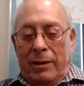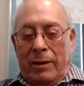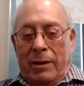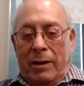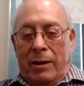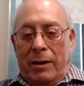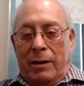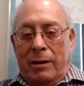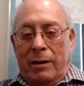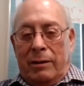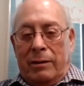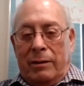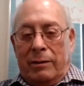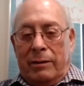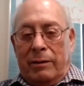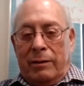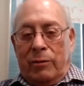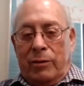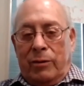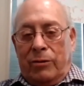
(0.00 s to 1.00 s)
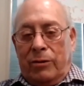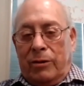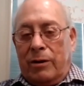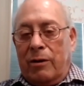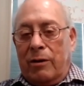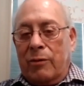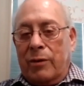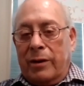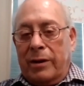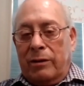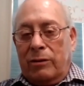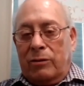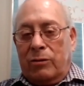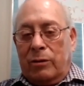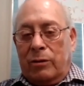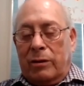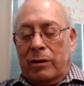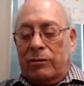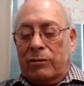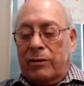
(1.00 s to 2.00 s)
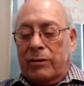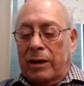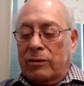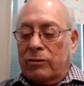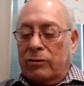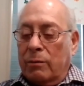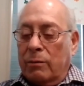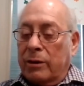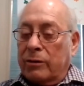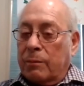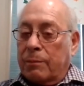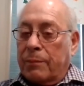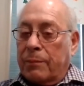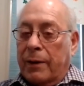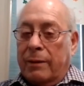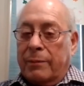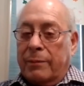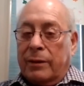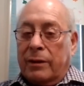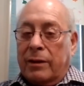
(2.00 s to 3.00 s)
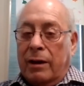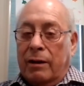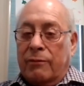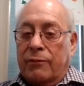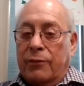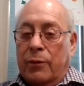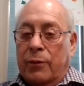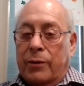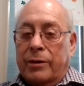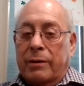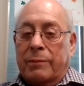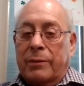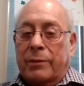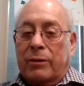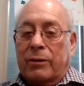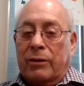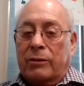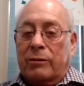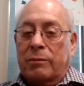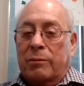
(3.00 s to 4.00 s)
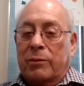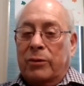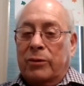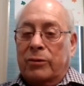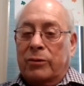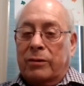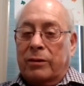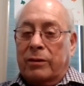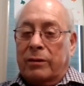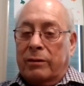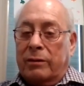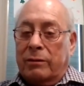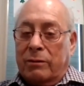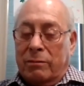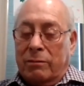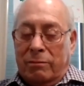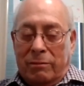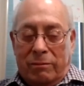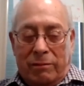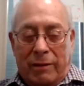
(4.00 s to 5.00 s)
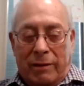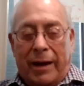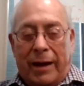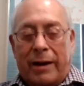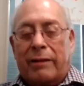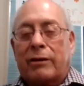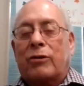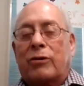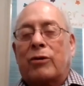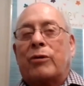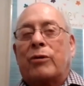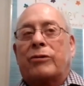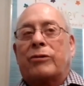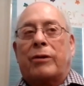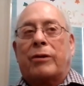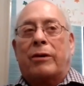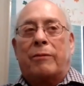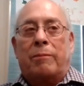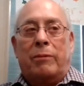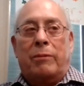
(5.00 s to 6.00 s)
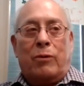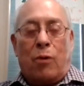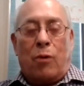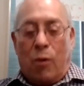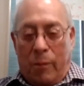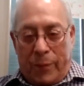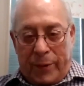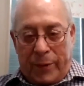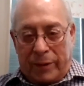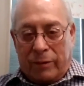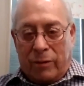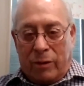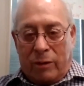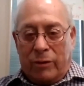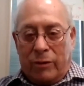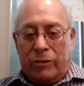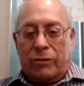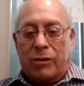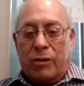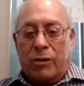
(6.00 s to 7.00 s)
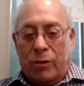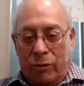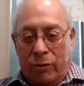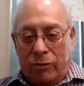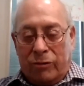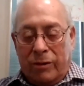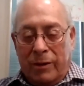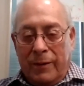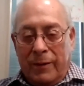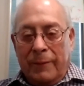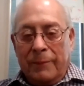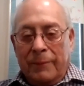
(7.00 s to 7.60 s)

And what you're going to run into, and it's not so much a problem in California because a lot of the growers are corporate growers, huge.